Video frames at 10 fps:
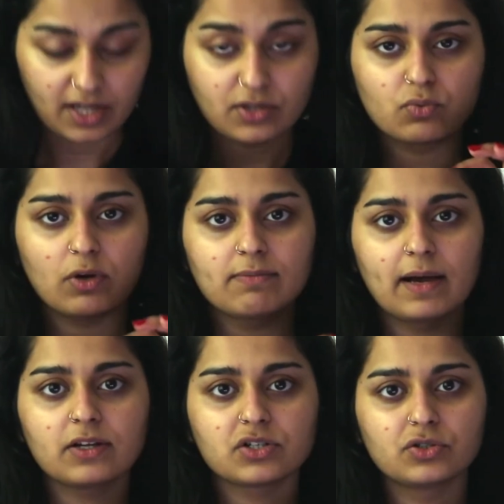I used one
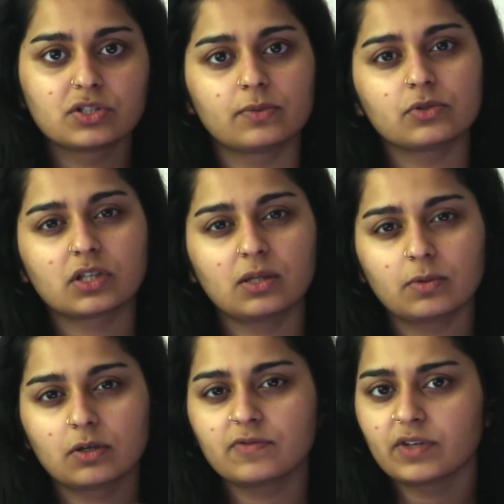patch. You're supposed to keep
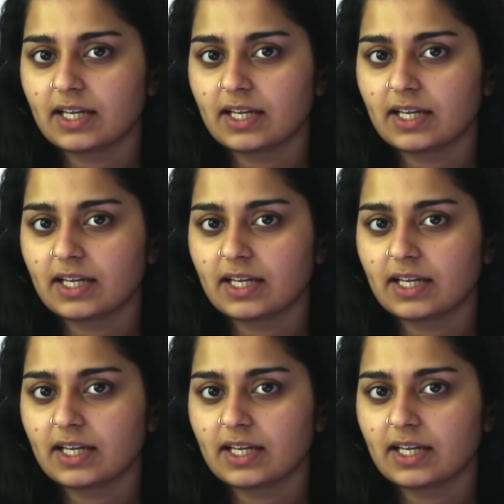it on for